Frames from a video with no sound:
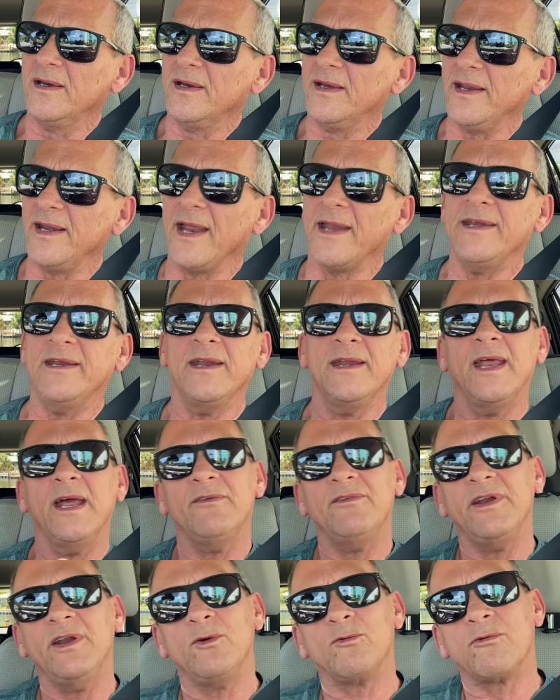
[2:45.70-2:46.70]
and I didn't
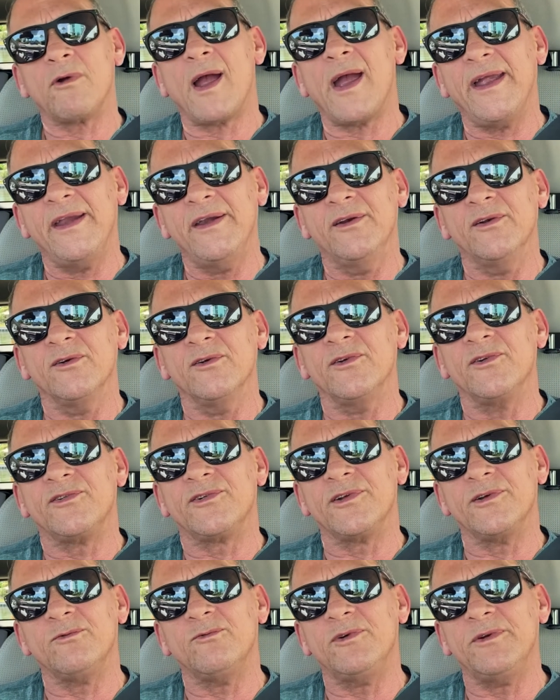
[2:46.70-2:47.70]
have any riders,
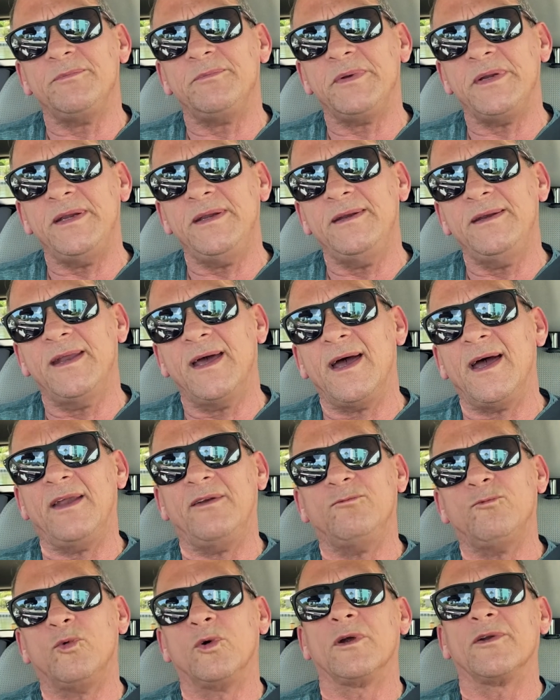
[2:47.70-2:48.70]
it would be not
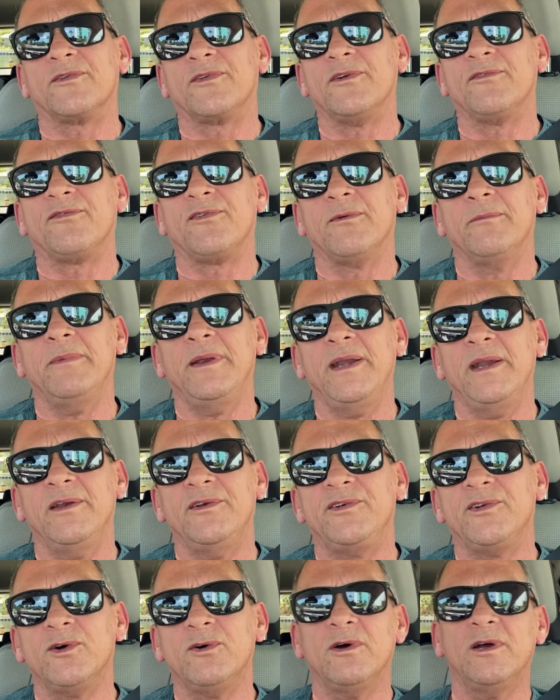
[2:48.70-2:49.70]
worth it for me to
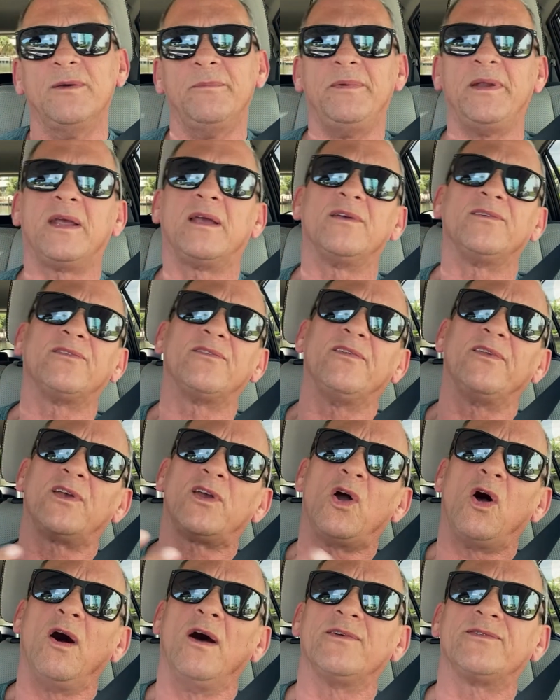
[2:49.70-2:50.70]
do it because of the
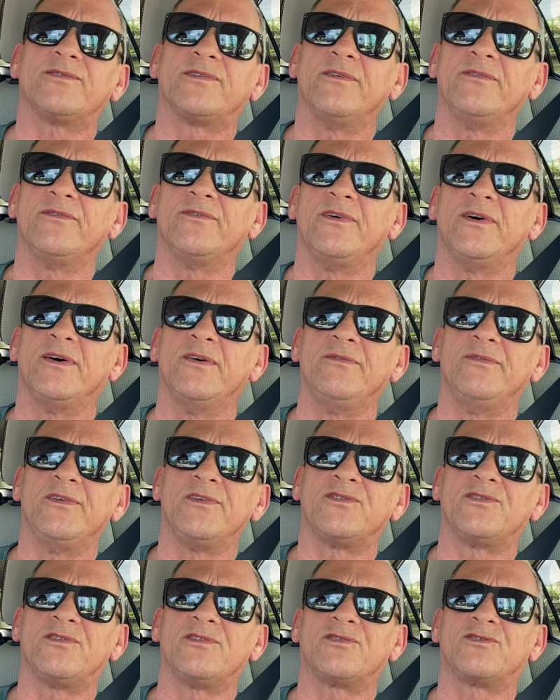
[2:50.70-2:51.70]
cost of the
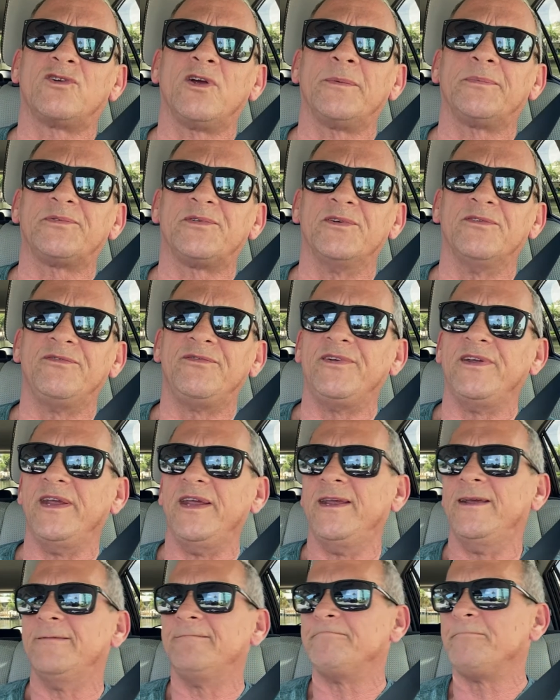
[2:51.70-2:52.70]
subscription
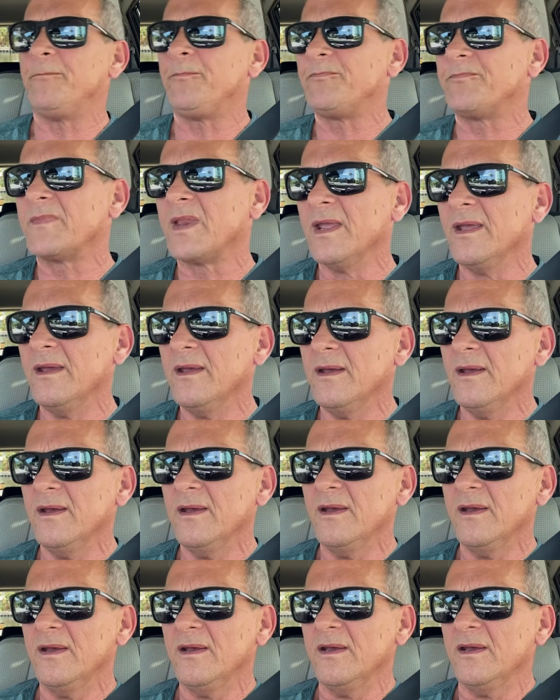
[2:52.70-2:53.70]
fee.
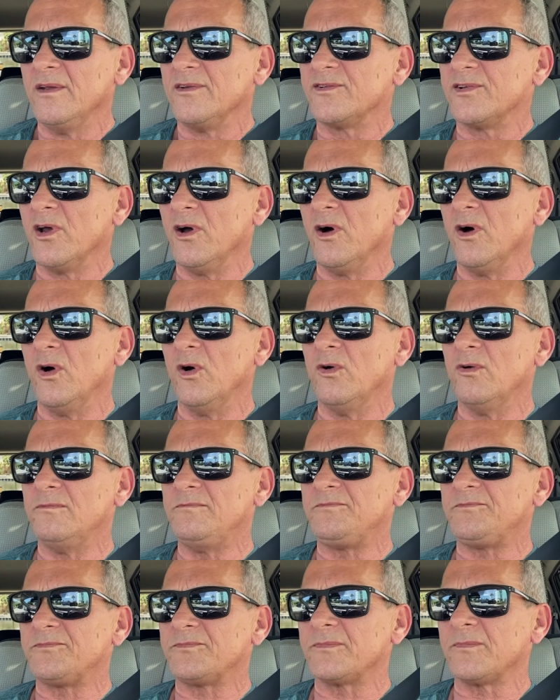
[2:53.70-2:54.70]

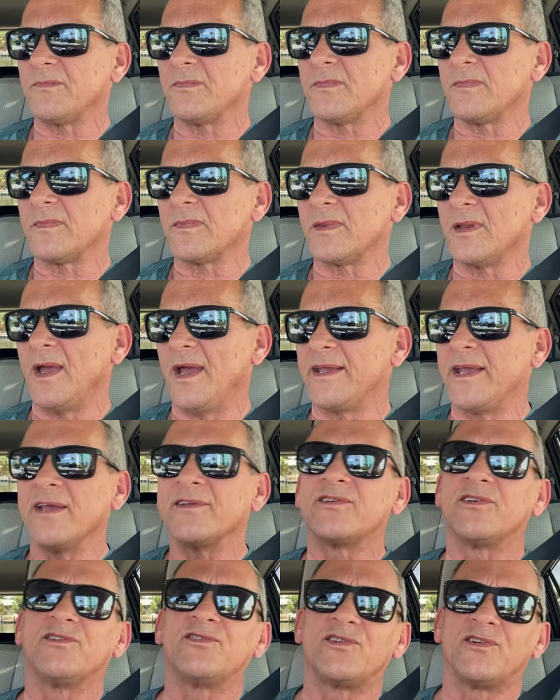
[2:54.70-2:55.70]
So I
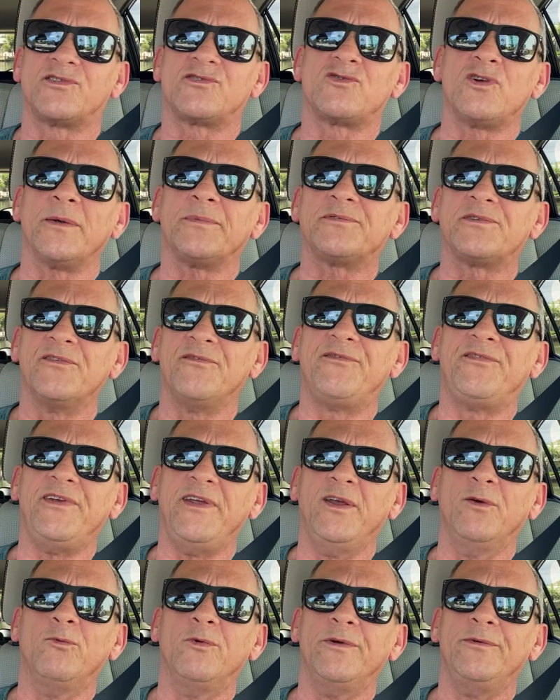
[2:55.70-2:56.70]
guess a subscription
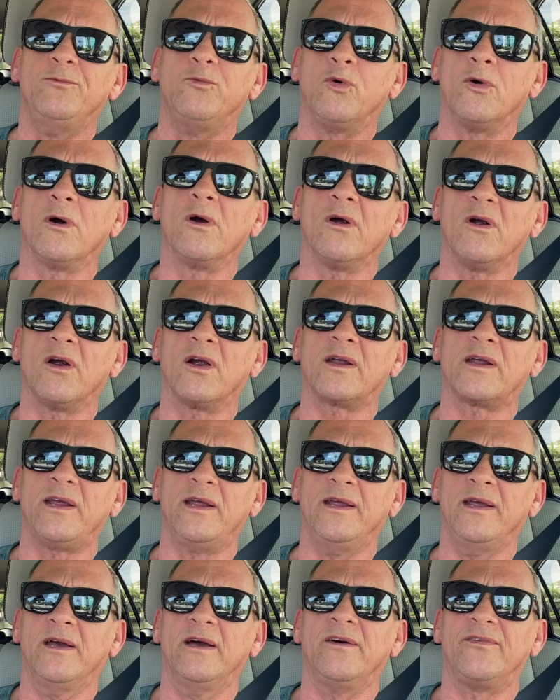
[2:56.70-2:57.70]
fee would work
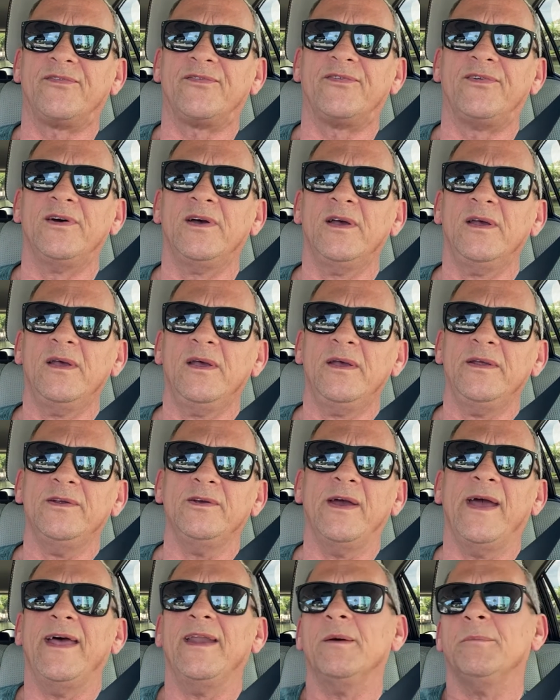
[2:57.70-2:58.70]
if
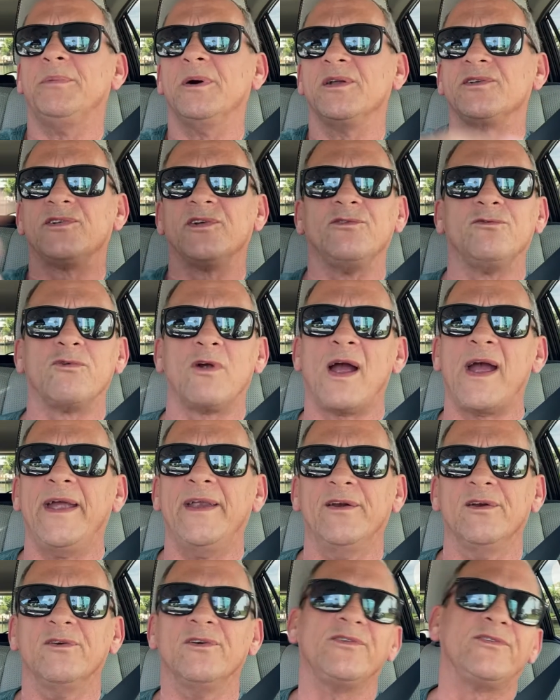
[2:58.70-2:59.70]
you had a bunch of
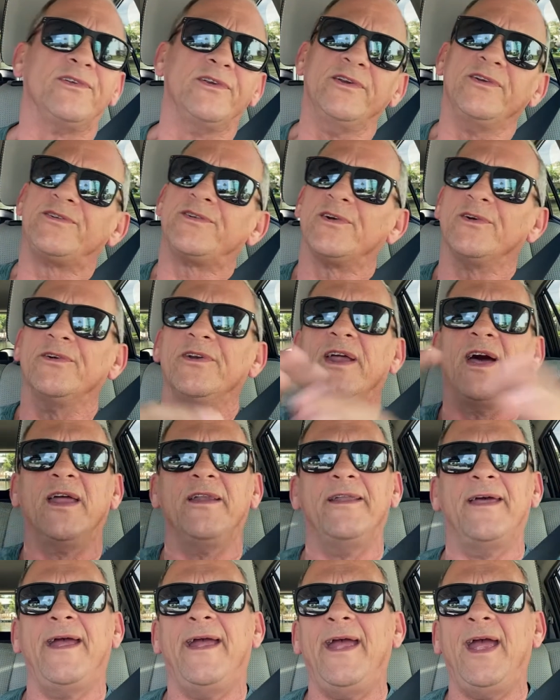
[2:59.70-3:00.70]
riders and you turned
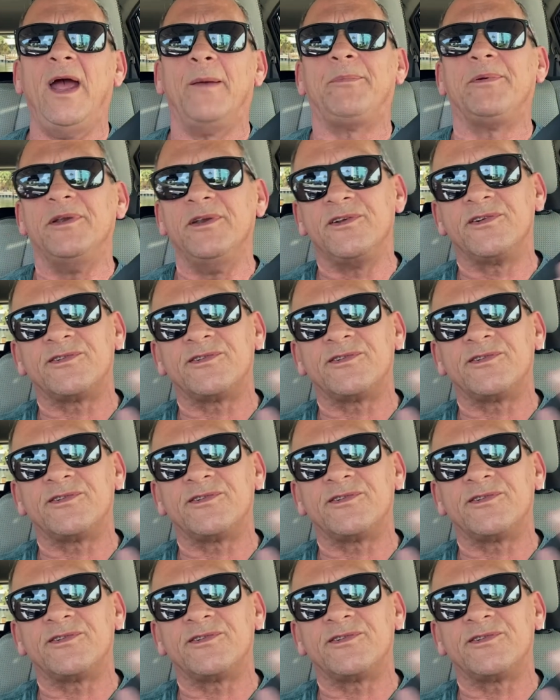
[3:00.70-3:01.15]
on the app and you